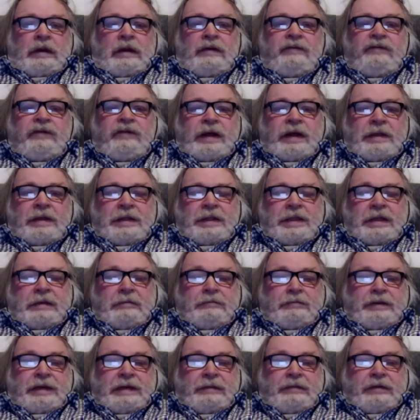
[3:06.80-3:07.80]
In fact,
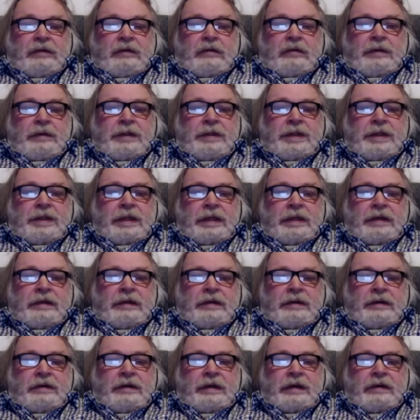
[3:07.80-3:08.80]
some people would
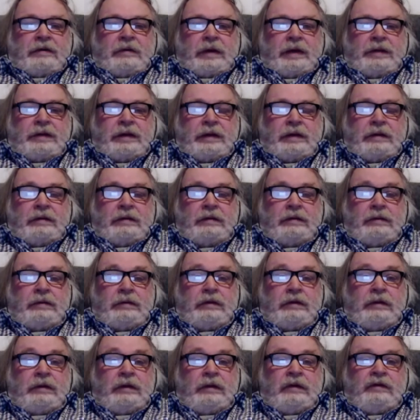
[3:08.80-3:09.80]
say that no other
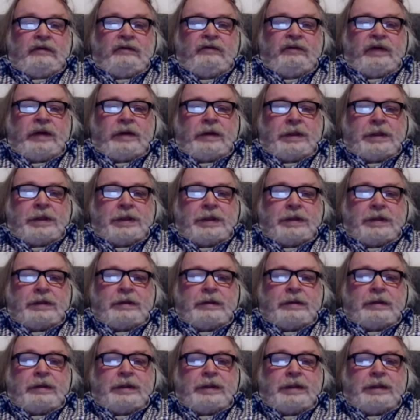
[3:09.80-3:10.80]

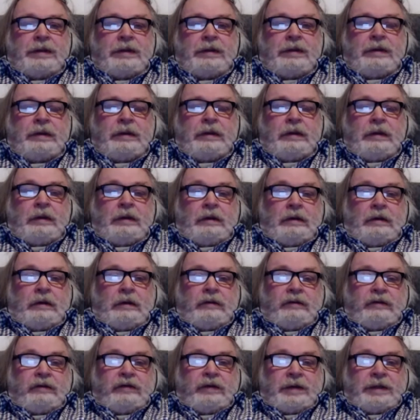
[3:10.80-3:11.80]
versions
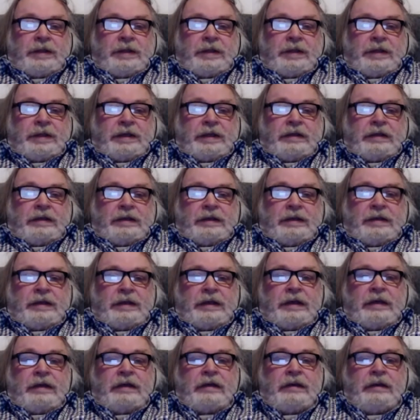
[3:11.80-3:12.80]
of
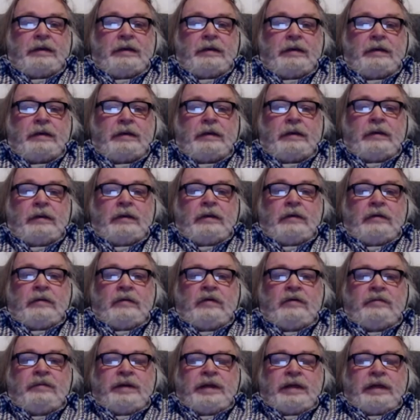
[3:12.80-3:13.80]
Christianity
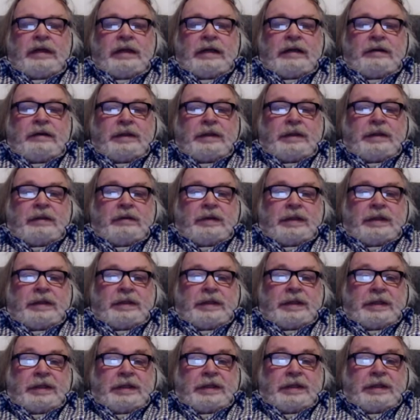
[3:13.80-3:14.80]
would be allowed to
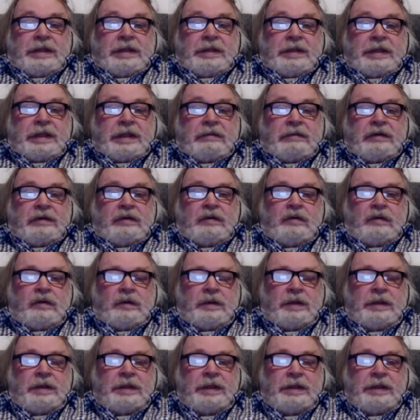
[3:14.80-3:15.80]
exist in some
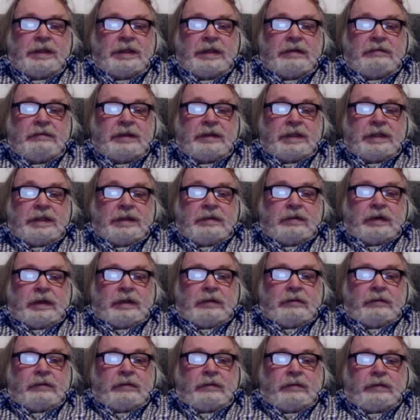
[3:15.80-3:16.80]
quarters except this
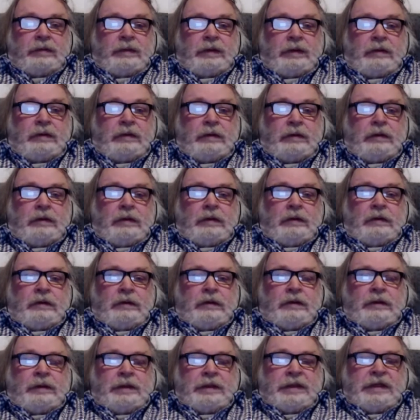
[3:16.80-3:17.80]
one.
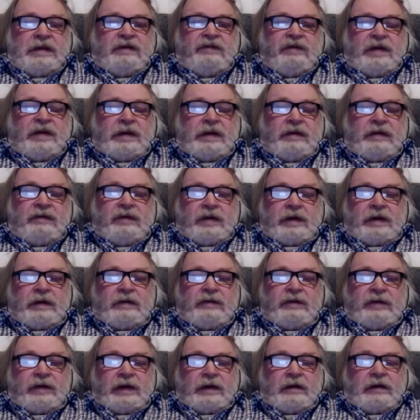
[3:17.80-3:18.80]
And this is very,
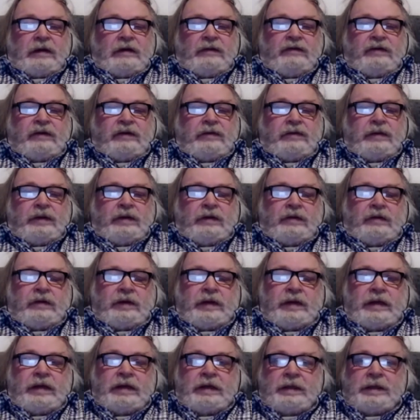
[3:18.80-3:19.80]
very far from the
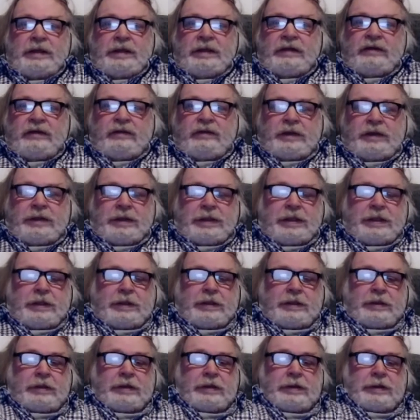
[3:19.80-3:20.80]
reality of the
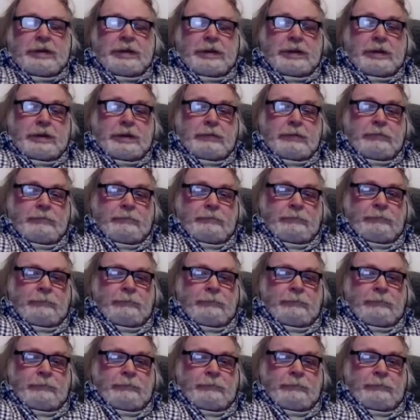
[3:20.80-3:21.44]
church.